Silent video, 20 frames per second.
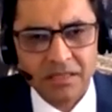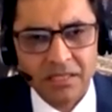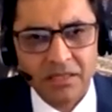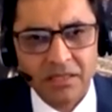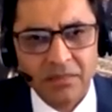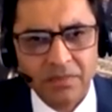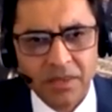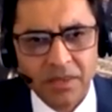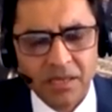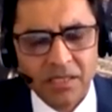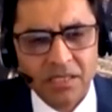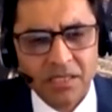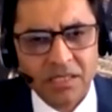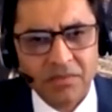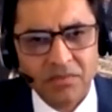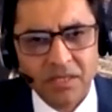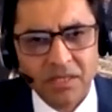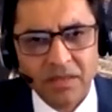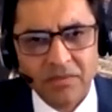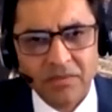In the
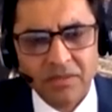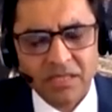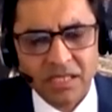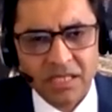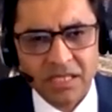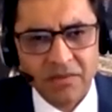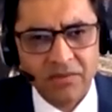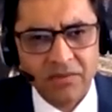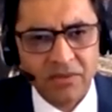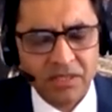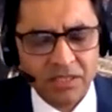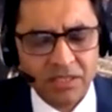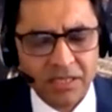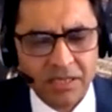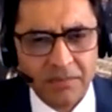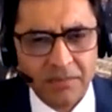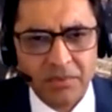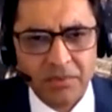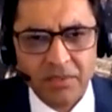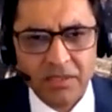past, we have seen, for
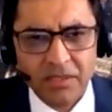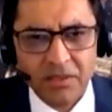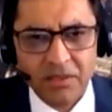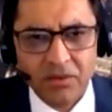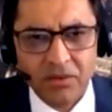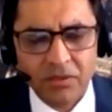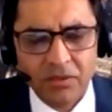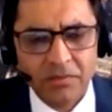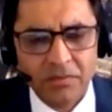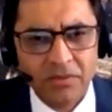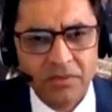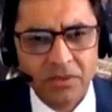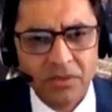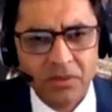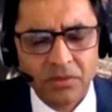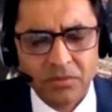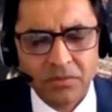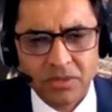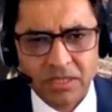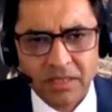example, in Europe, we
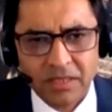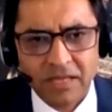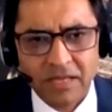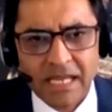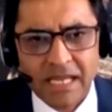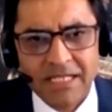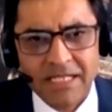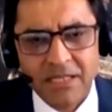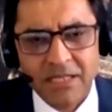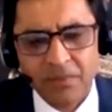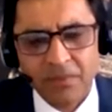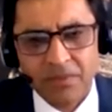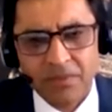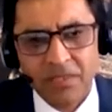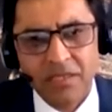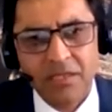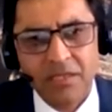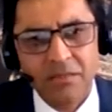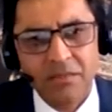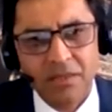almost have
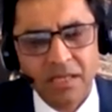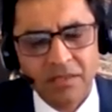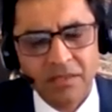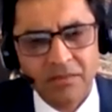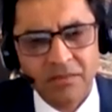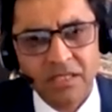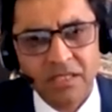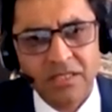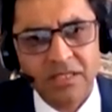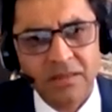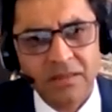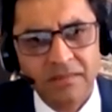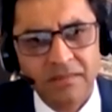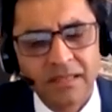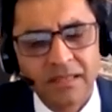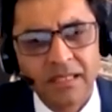80% urbanization.